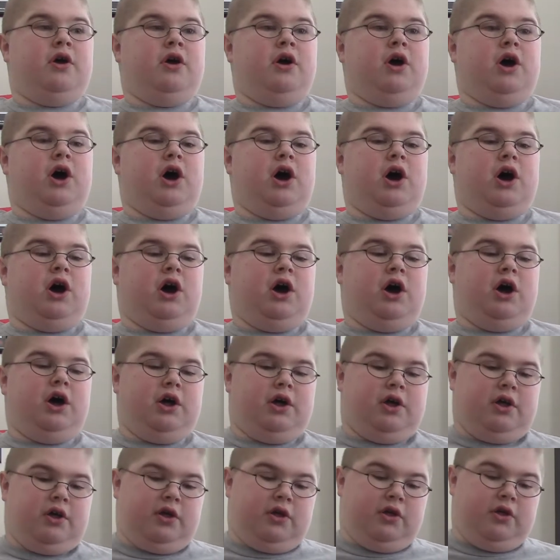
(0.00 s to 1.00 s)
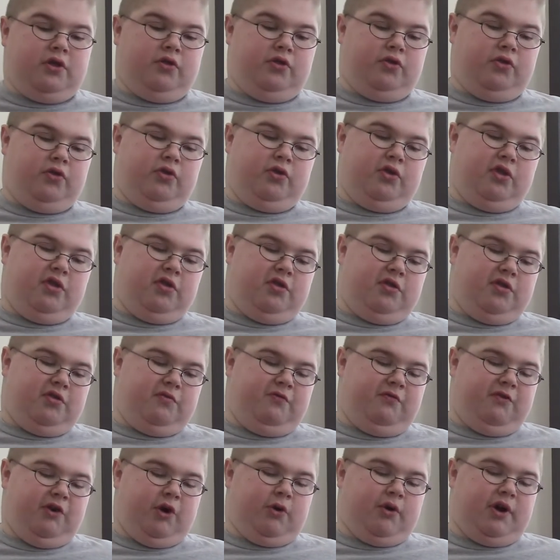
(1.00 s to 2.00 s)

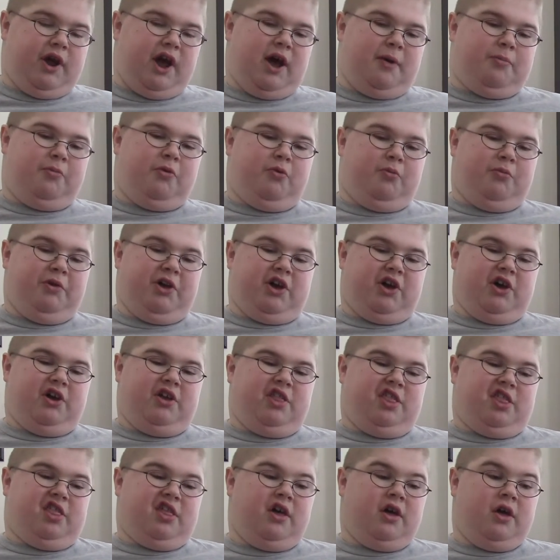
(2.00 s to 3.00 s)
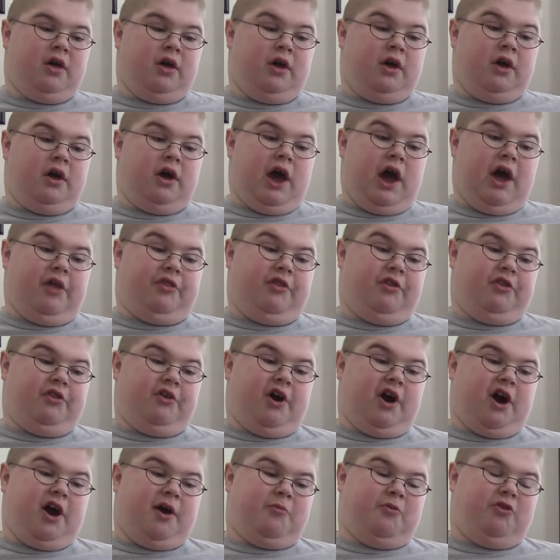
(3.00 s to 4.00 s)
Fiona Apple, because at the
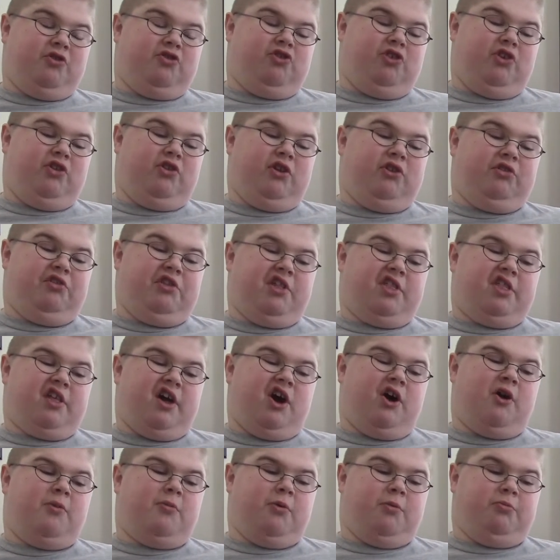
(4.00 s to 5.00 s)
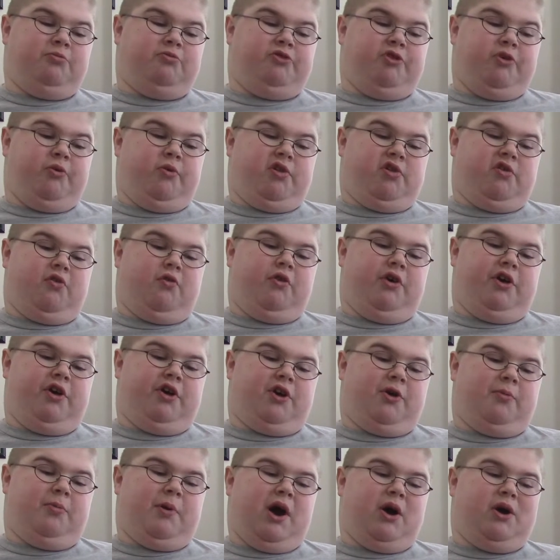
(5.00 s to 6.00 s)
time when she did this album, she was only
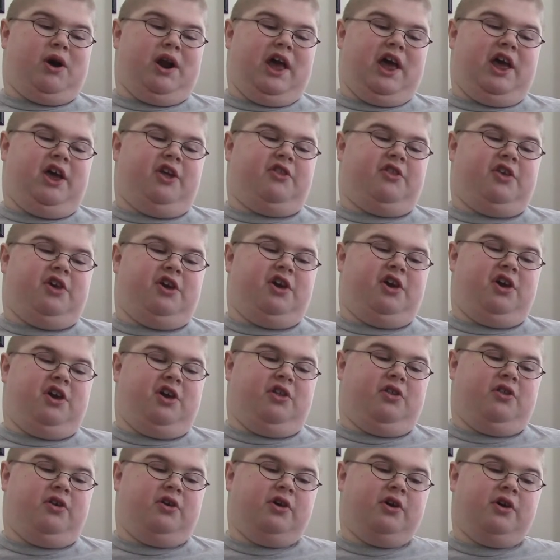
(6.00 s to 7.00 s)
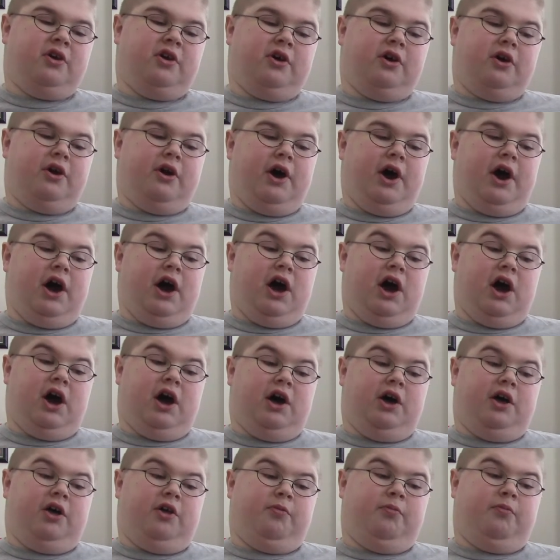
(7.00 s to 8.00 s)
like about 18.
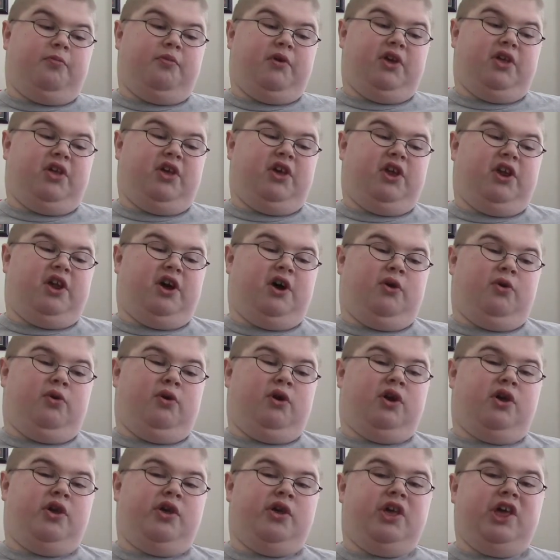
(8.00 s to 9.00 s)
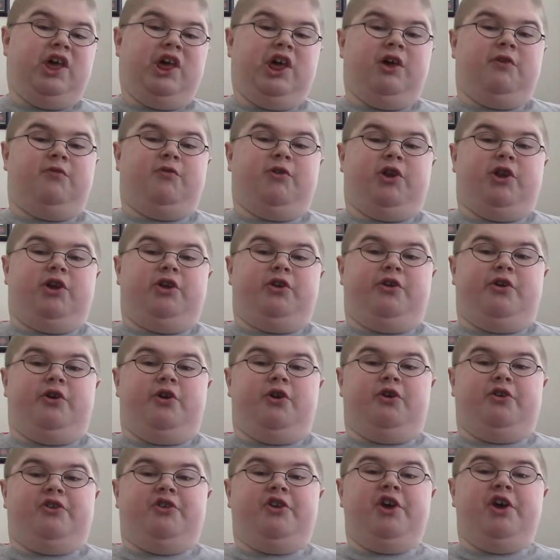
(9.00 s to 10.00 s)
But you know, even in
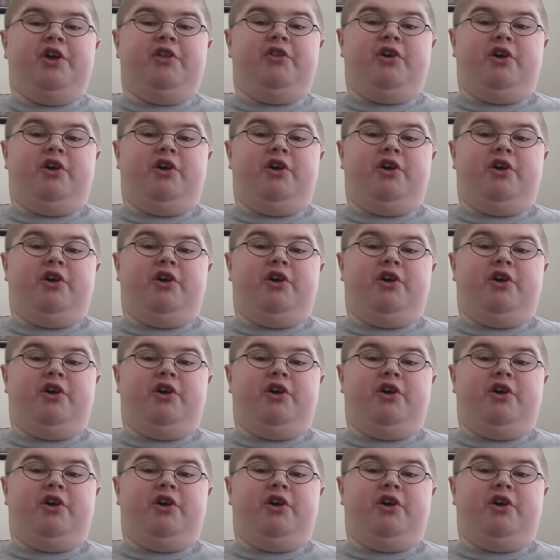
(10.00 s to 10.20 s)
her teen